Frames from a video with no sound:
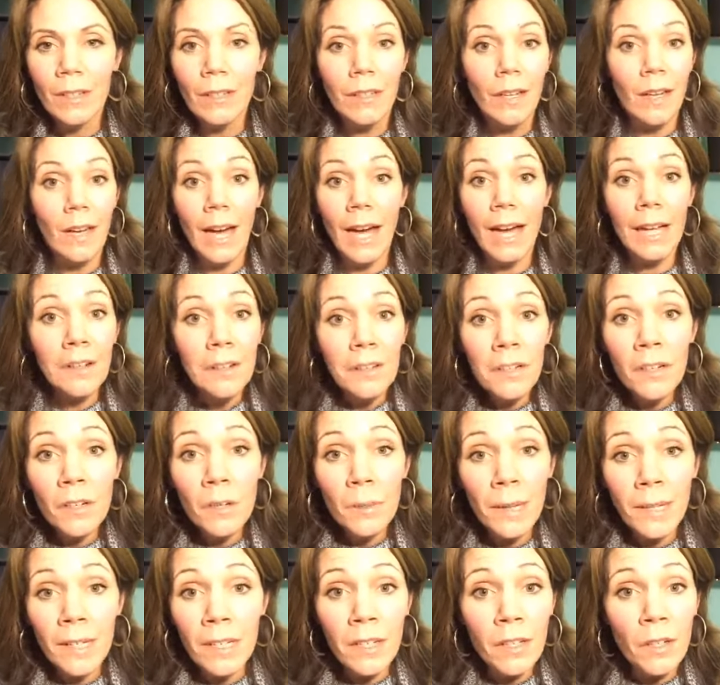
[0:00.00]
I don't know
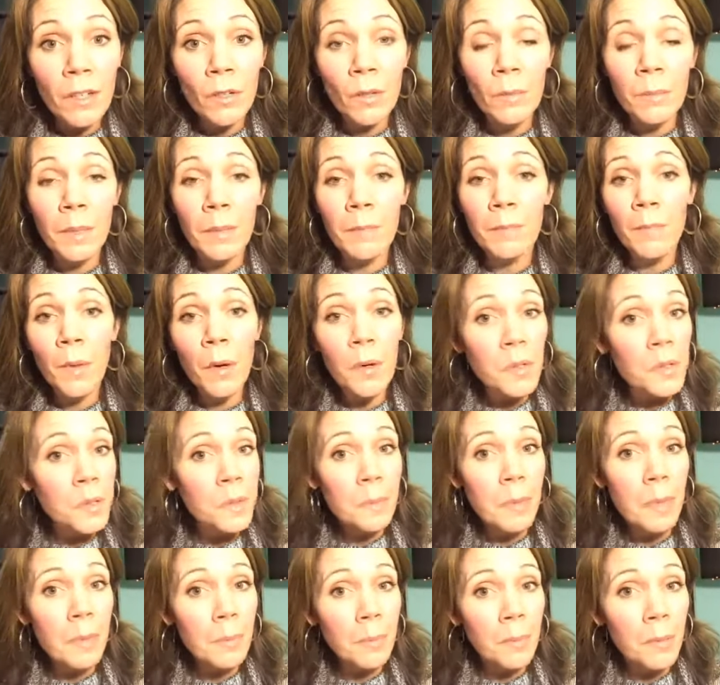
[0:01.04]
about you, but most
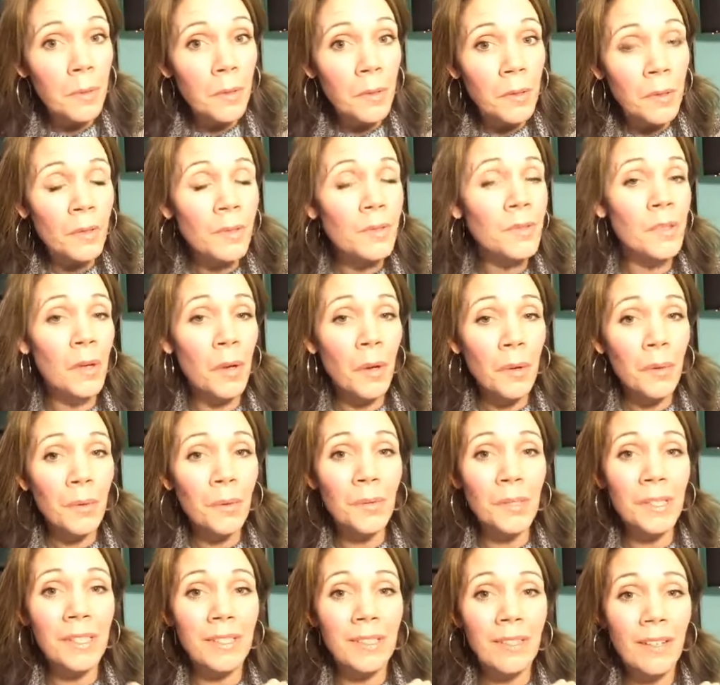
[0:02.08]
people
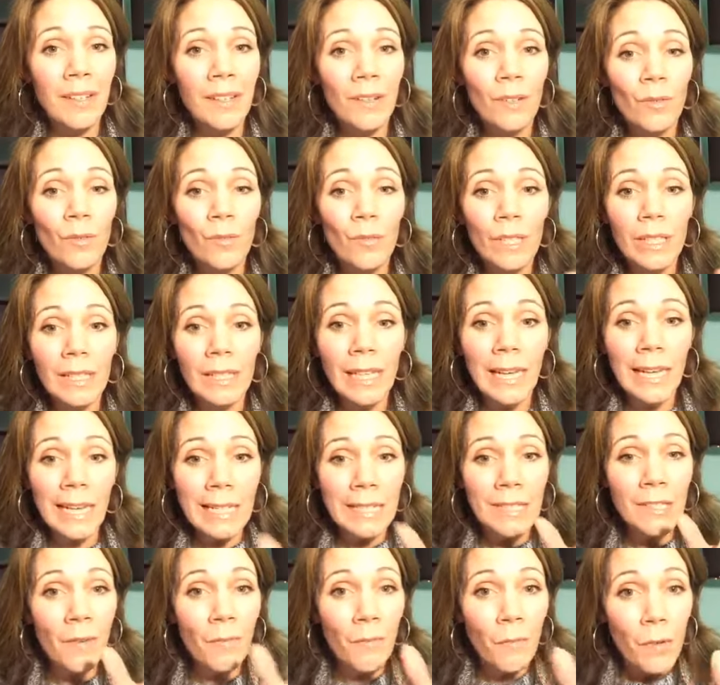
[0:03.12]
don't
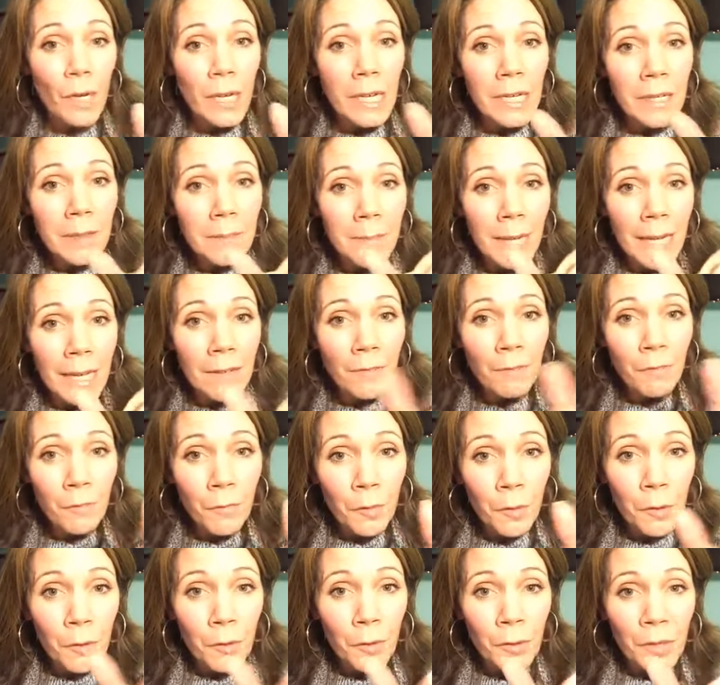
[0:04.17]
relate freedom and
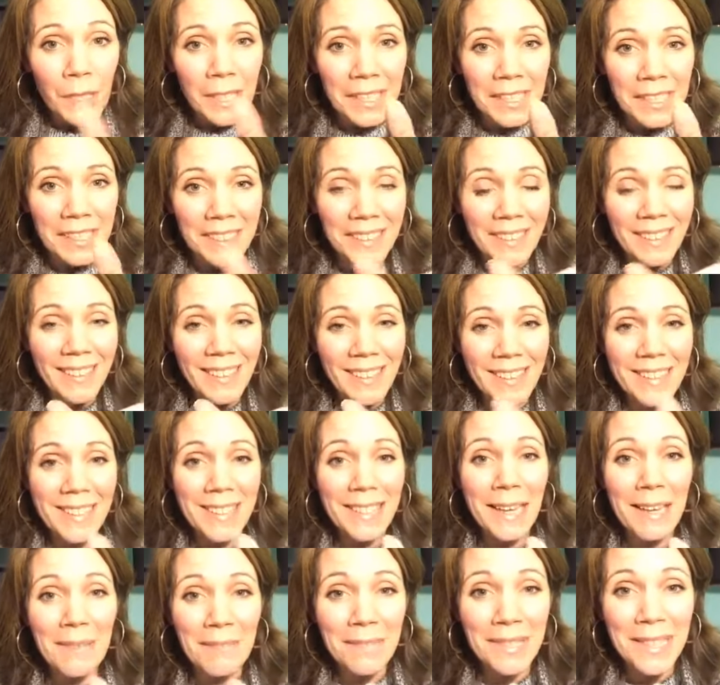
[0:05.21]
food in the
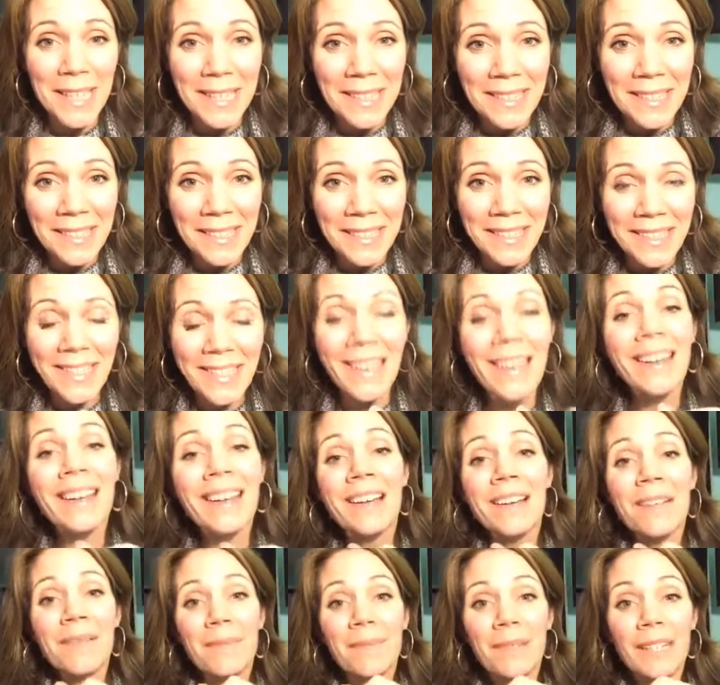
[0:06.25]
same sentence,
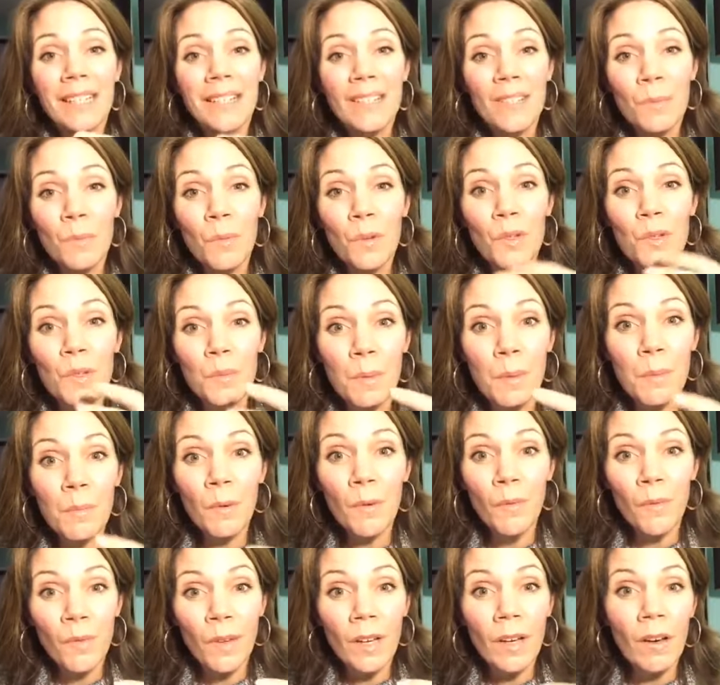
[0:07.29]
because most people
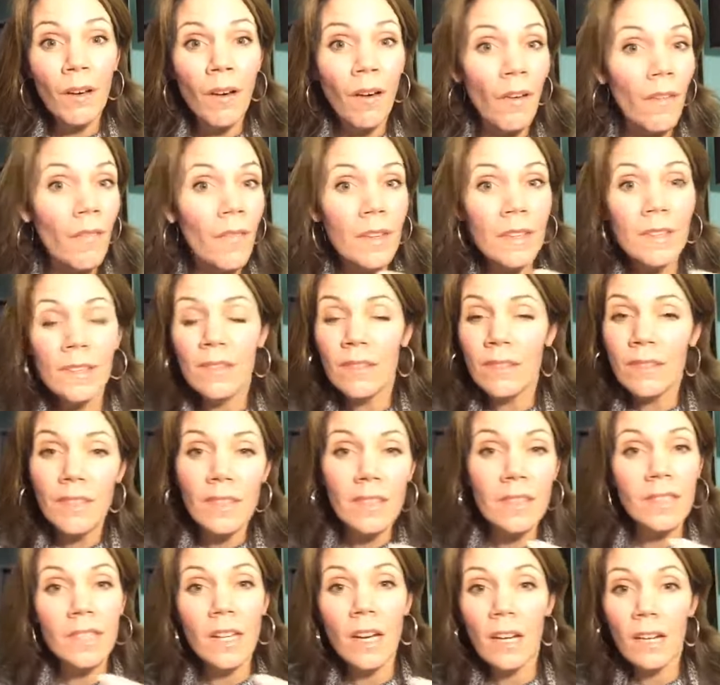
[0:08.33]
feel
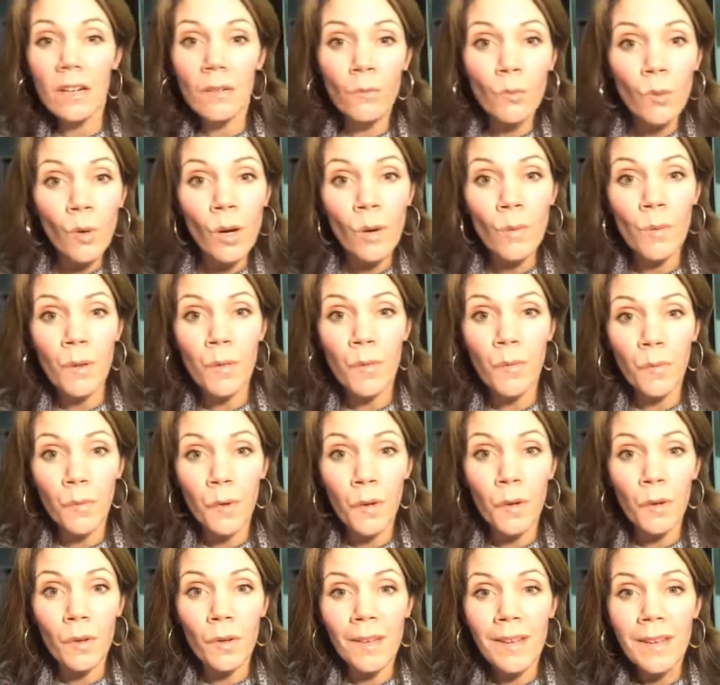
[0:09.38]
this tug of war with
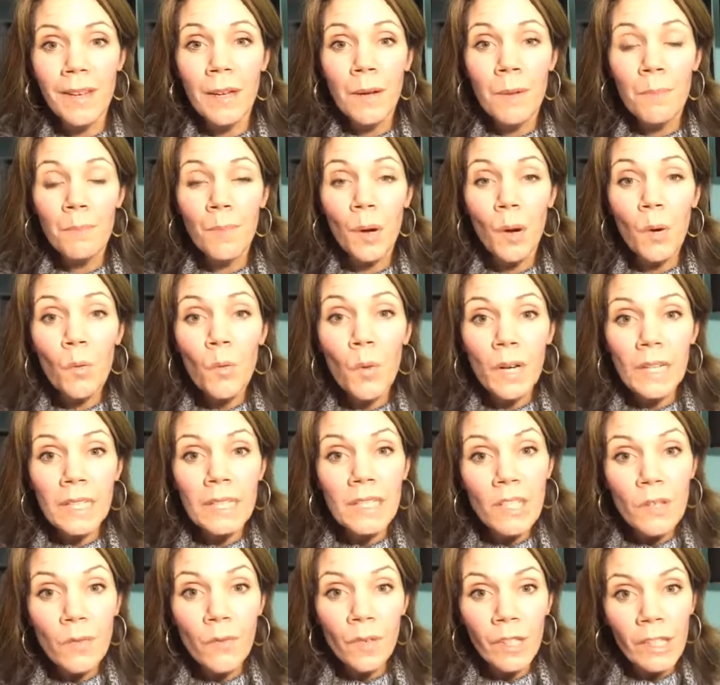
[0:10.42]
food. But
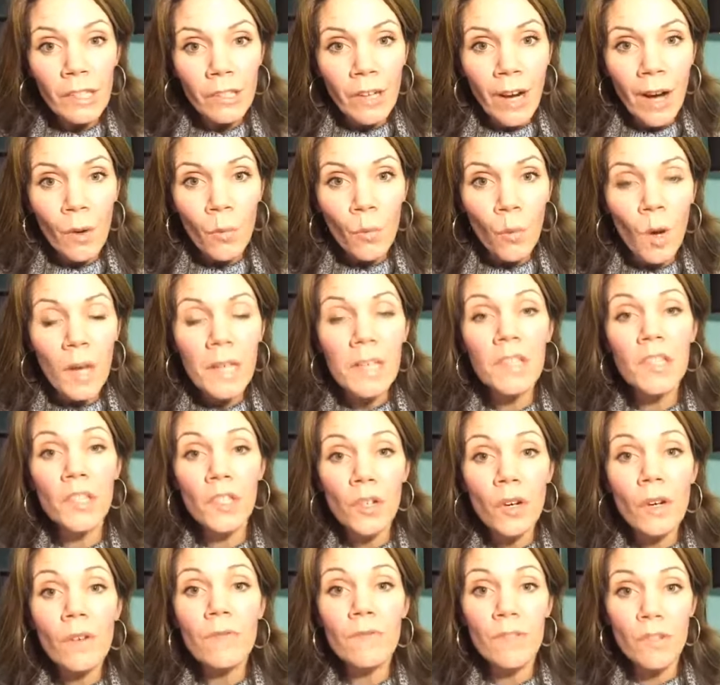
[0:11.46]
once you figure out what
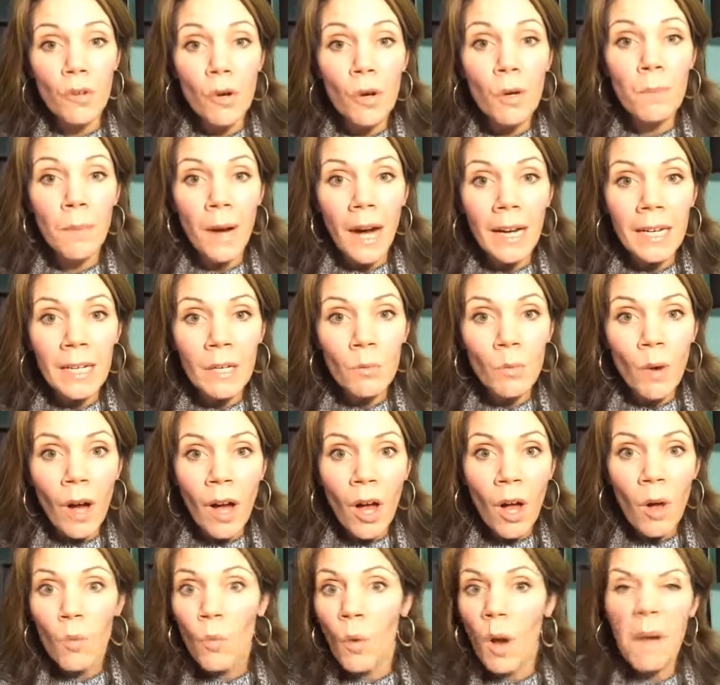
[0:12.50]
serves your body
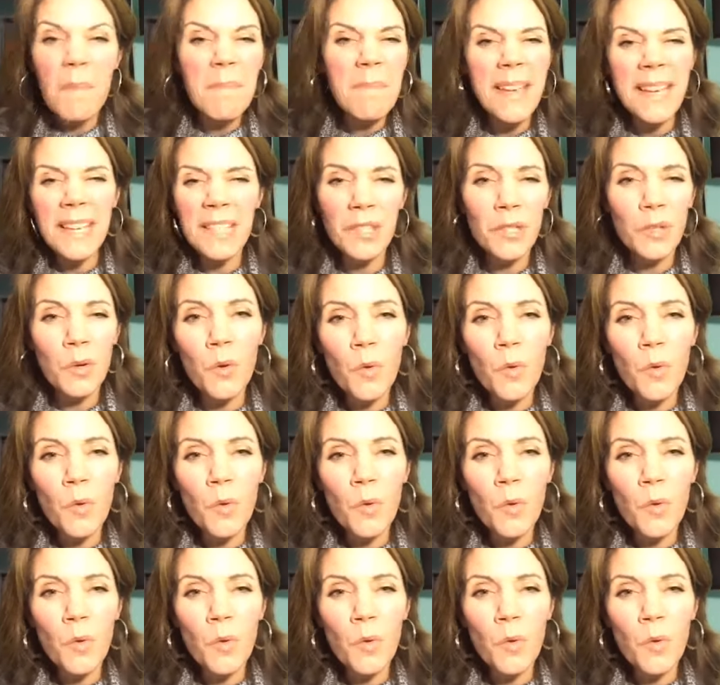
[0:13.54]
well, what makes you